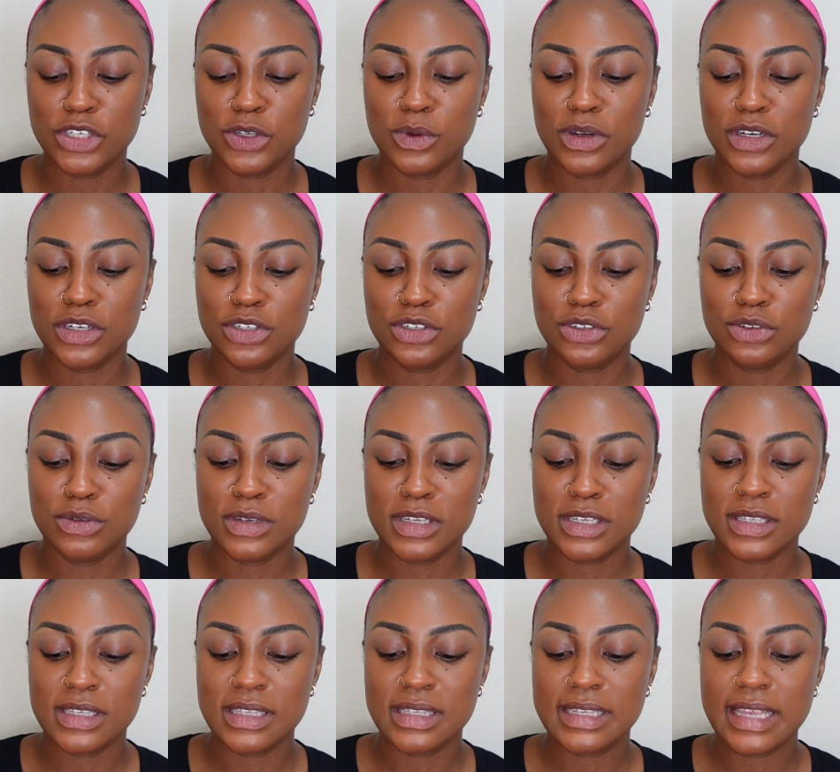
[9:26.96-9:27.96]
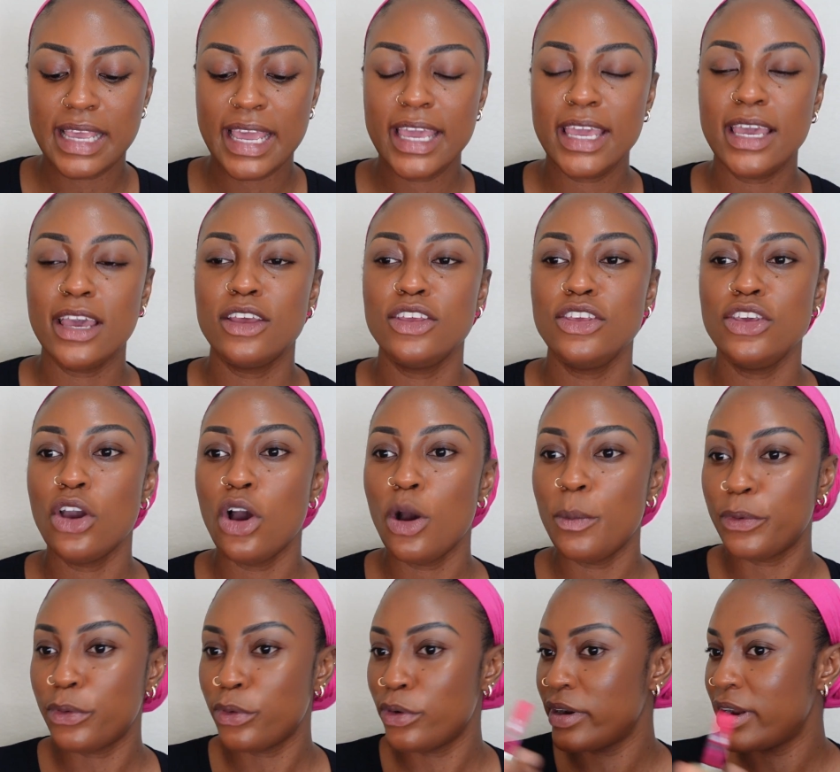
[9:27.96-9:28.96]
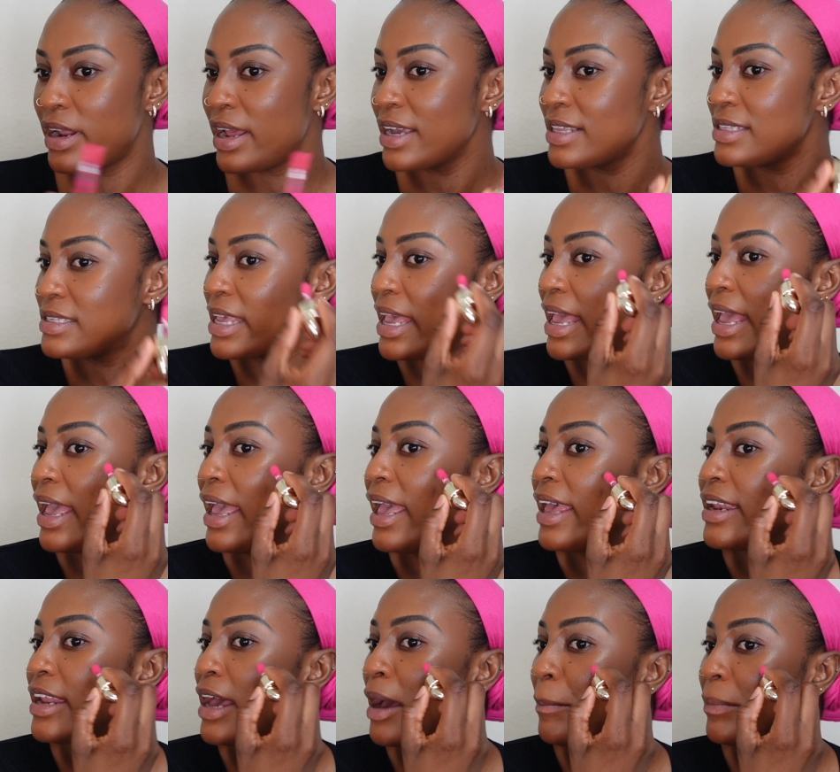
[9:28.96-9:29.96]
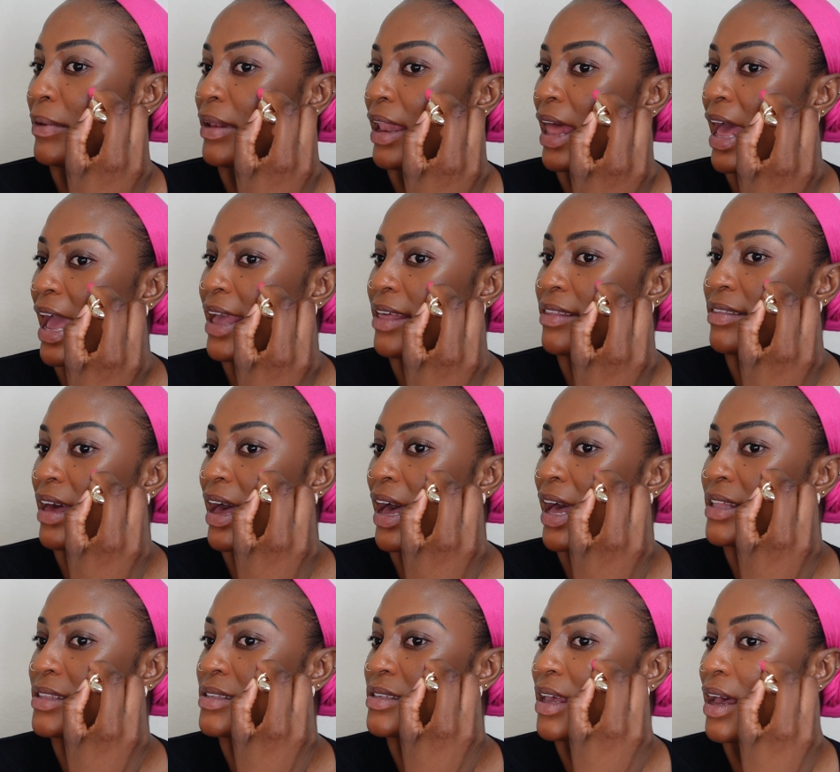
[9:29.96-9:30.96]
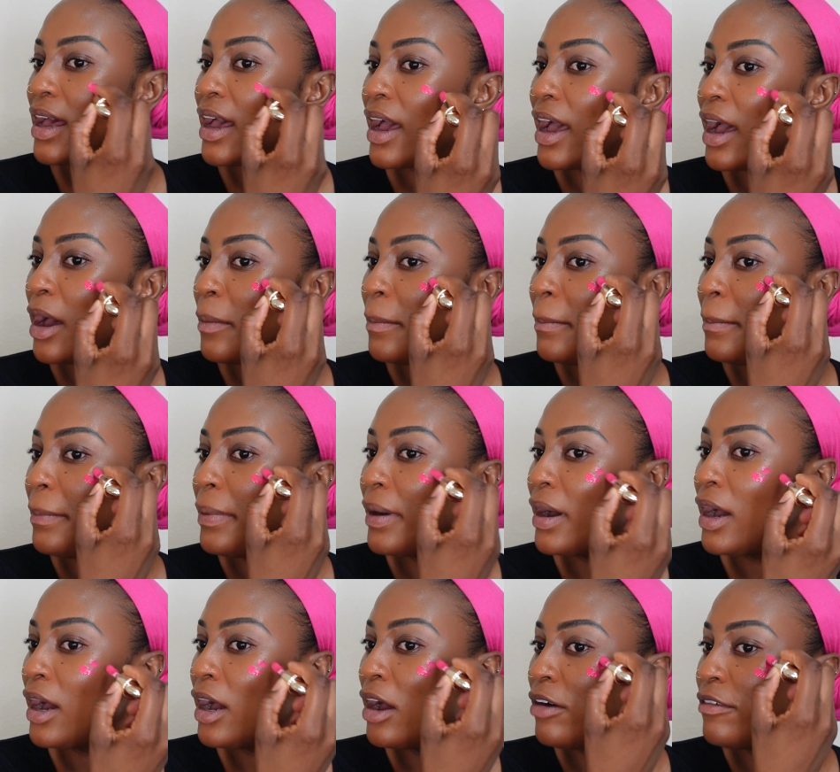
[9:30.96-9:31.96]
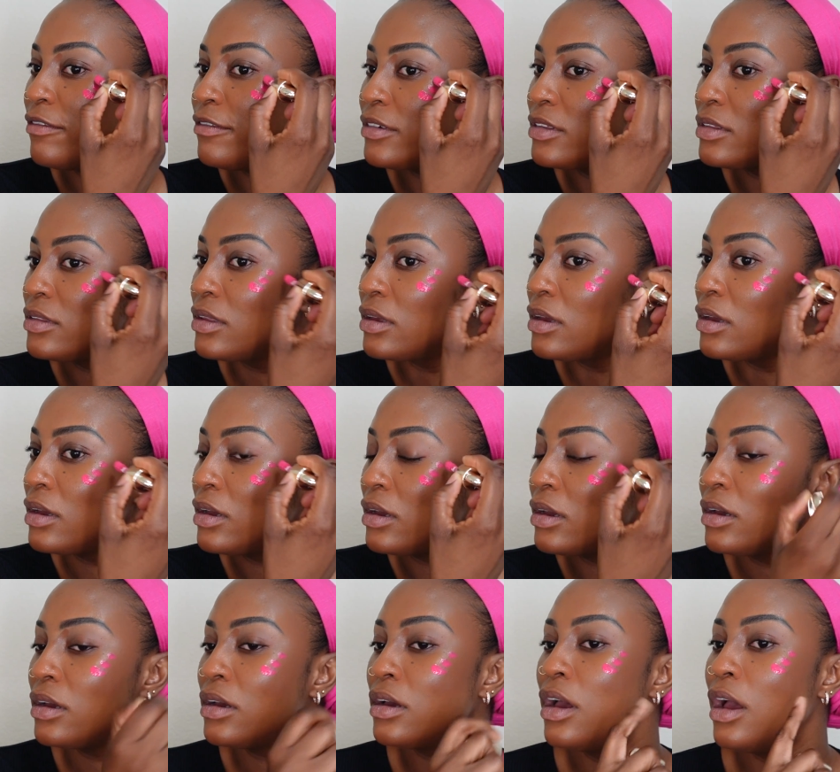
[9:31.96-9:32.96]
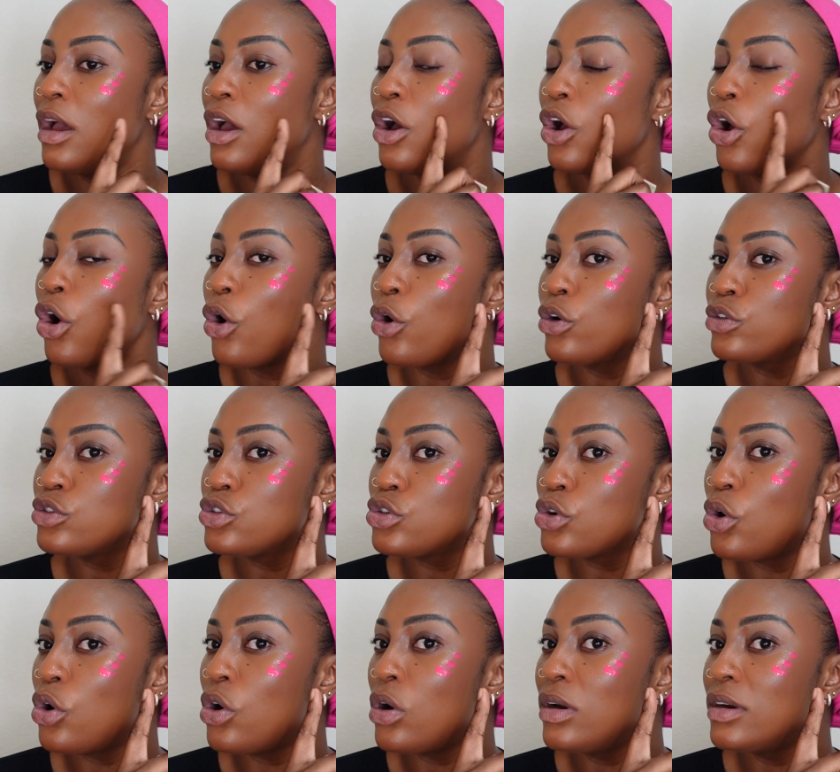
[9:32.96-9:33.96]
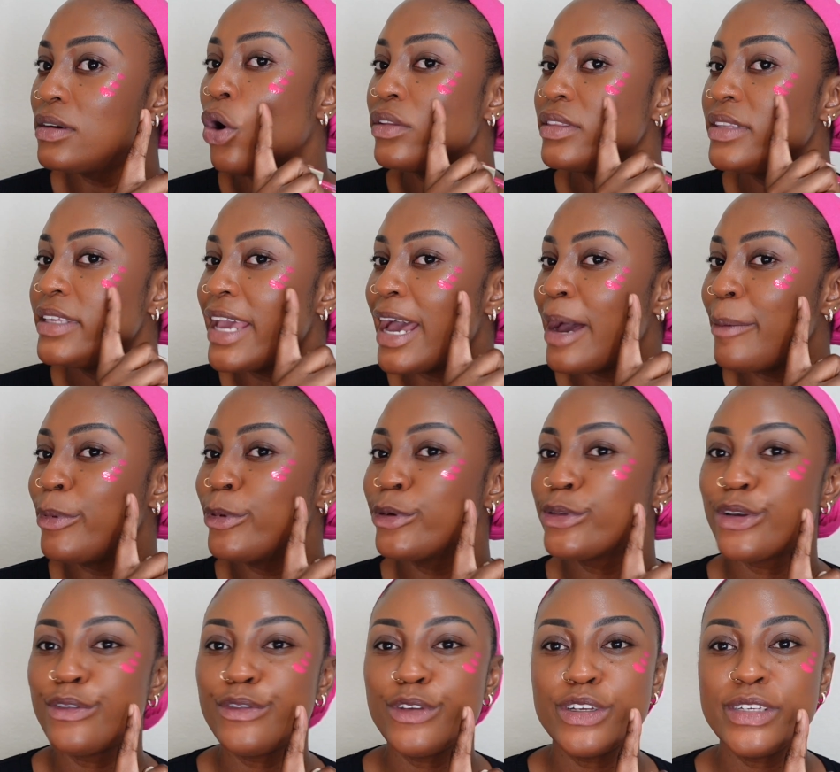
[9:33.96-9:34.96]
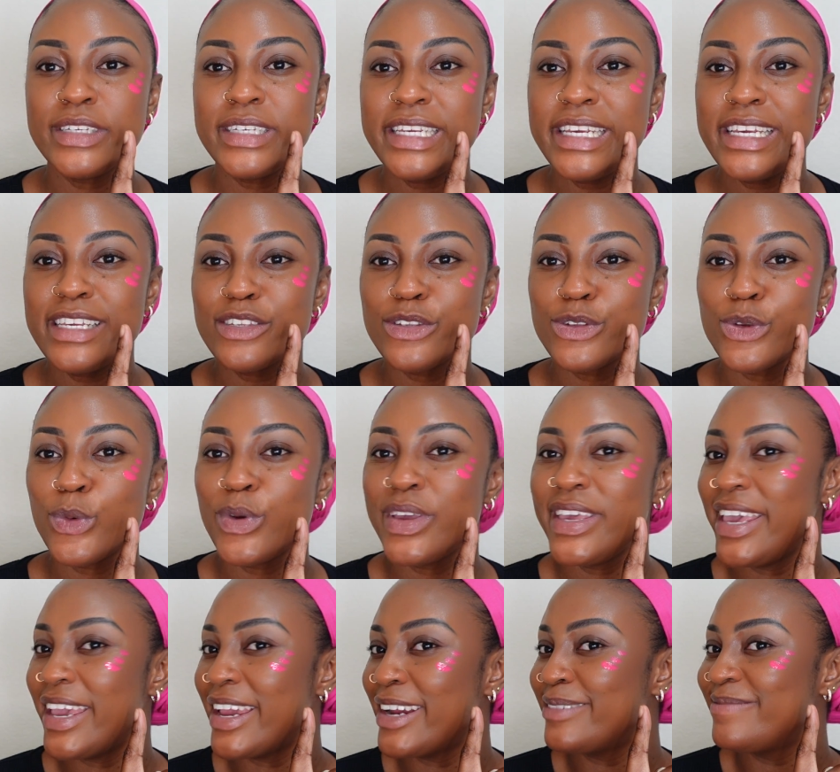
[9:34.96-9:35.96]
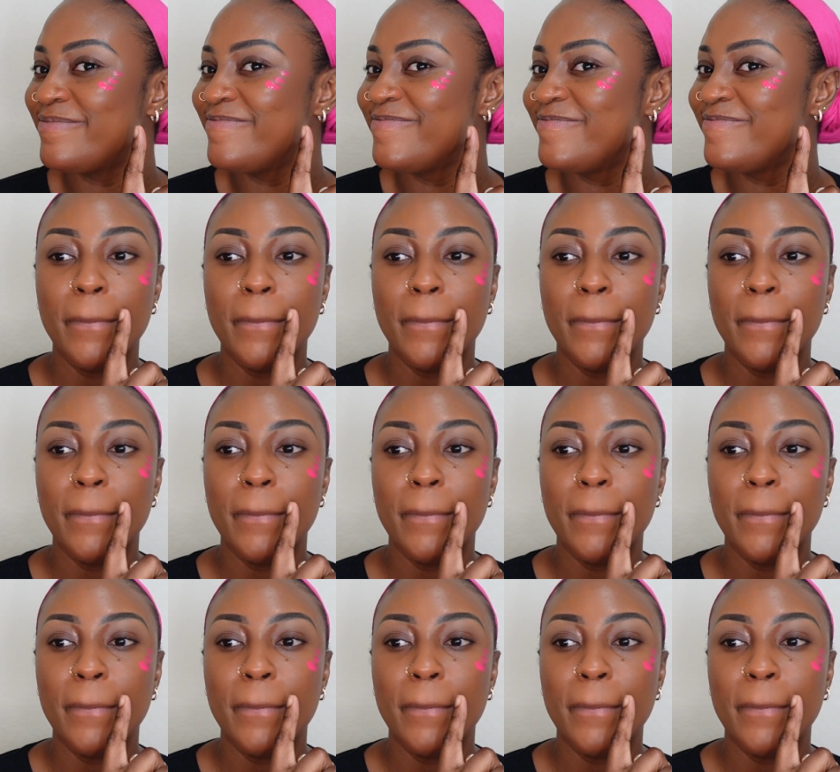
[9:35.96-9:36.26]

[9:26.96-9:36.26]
you want to do is to take your product and apply that above the contour on the apples of your cheeks, so here.